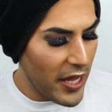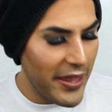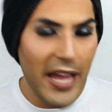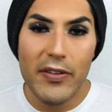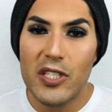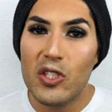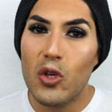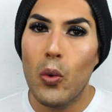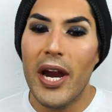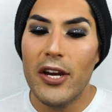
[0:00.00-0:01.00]
They have a
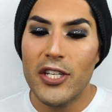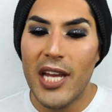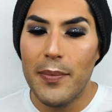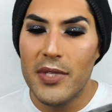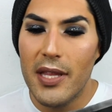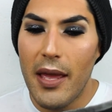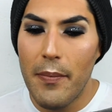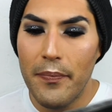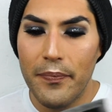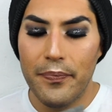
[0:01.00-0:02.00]
square shape to
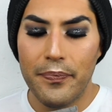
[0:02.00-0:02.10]
them.